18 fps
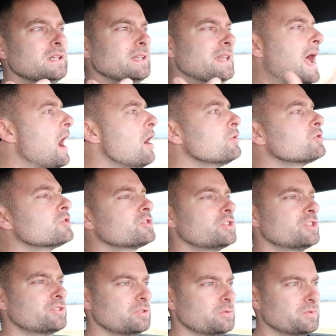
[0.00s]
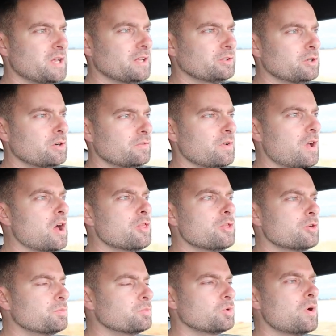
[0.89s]
louder systems out there of
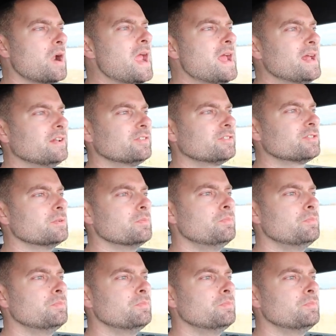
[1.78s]
other brands,